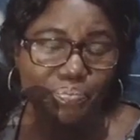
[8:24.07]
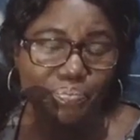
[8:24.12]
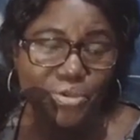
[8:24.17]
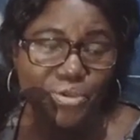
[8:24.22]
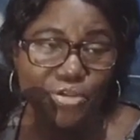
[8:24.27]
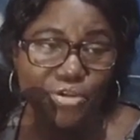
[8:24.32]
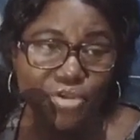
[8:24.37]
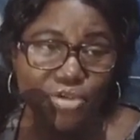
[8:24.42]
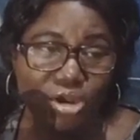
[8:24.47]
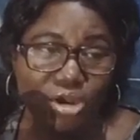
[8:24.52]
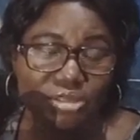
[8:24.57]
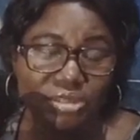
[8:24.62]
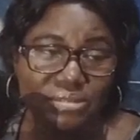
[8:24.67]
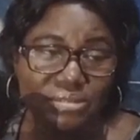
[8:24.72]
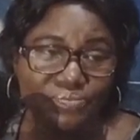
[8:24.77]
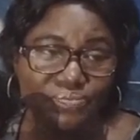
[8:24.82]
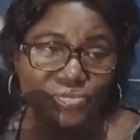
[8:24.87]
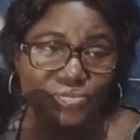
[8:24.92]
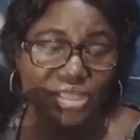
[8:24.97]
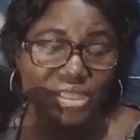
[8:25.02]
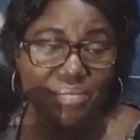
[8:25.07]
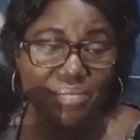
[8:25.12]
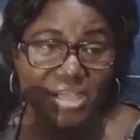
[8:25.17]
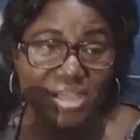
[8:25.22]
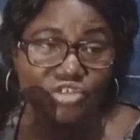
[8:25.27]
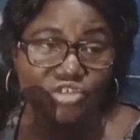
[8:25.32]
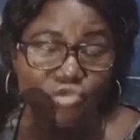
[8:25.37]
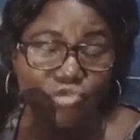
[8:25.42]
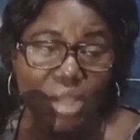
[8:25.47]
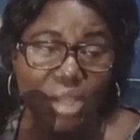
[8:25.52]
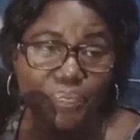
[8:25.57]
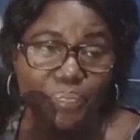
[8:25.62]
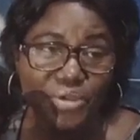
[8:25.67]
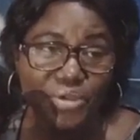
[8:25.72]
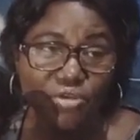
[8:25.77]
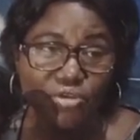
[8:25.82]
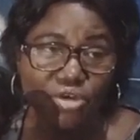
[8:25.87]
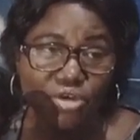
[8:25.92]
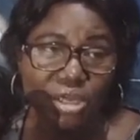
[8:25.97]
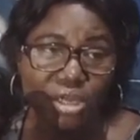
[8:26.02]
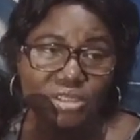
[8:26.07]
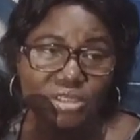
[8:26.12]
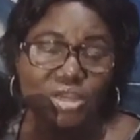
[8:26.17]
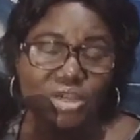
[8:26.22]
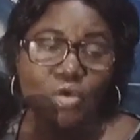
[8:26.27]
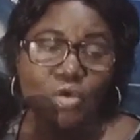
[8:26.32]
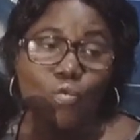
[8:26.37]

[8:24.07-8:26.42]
period, their menstrual period,